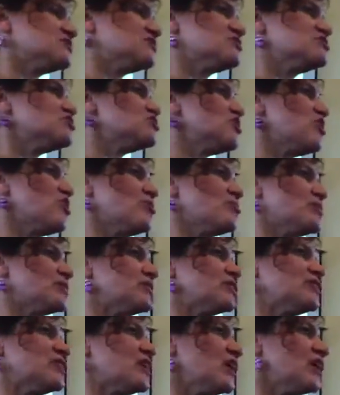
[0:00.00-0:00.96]
and the
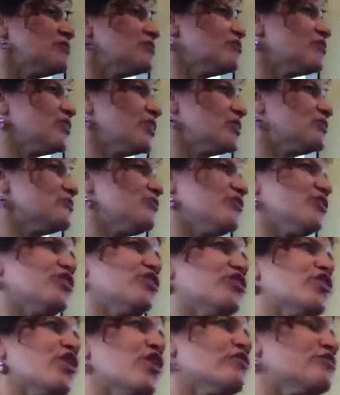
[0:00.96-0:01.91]
trauma that they felt
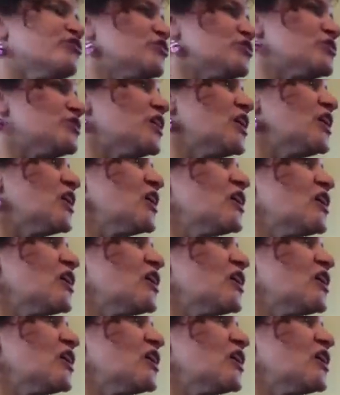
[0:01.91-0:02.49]
very often